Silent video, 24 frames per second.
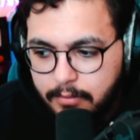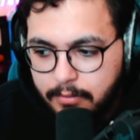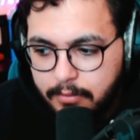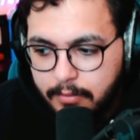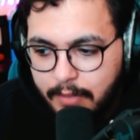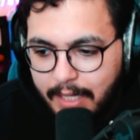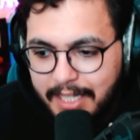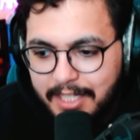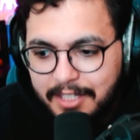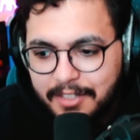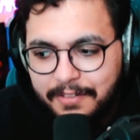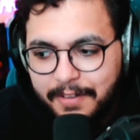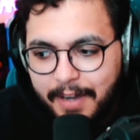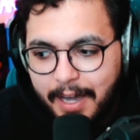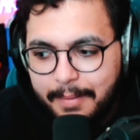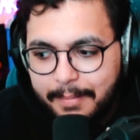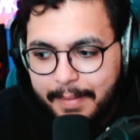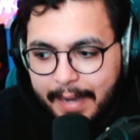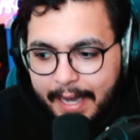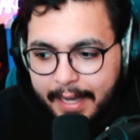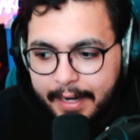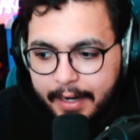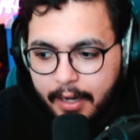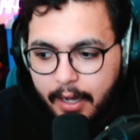It's fun,
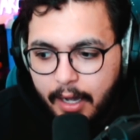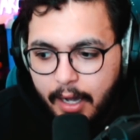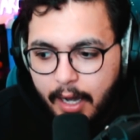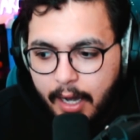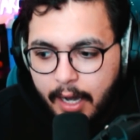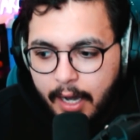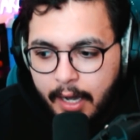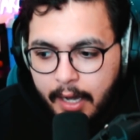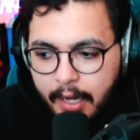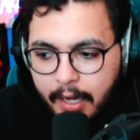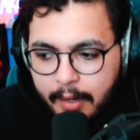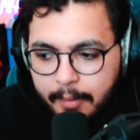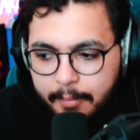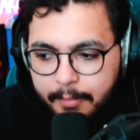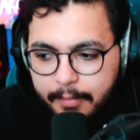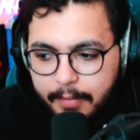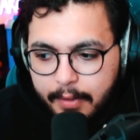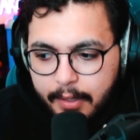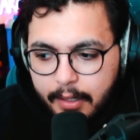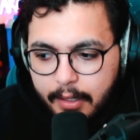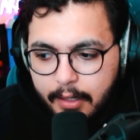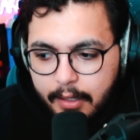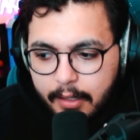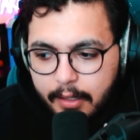man.
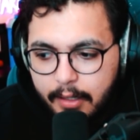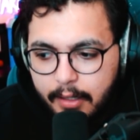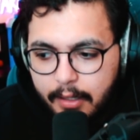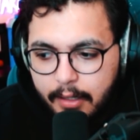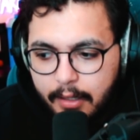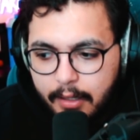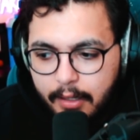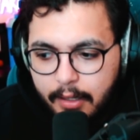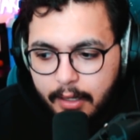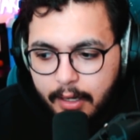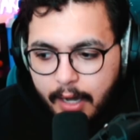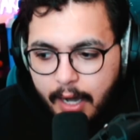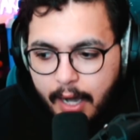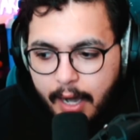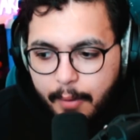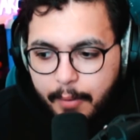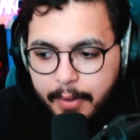I